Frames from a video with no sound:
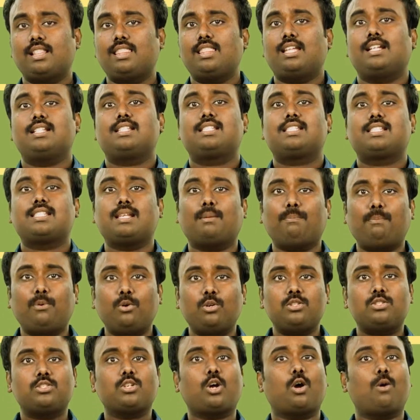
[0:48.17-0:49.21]
that
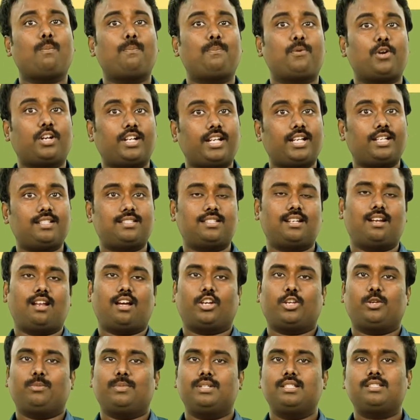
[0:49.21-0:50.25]
supports or protects an
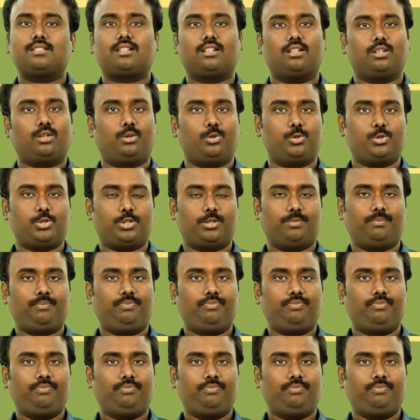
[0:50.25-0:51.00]
argument's conclusion.